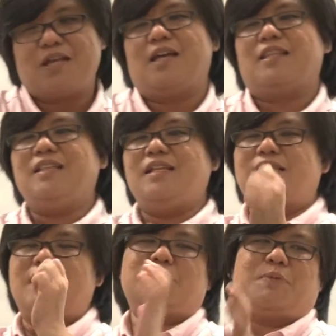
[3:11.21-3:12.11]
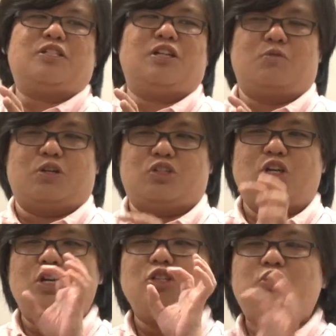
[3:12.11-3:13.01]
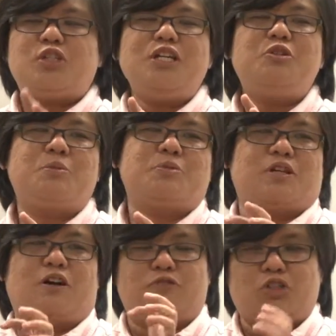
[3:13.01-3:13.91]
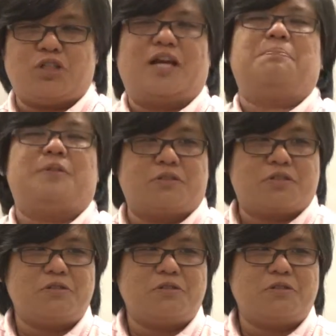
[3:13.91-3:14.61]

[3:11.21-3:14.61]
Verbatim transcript: and then the next picture was three groups of three apples.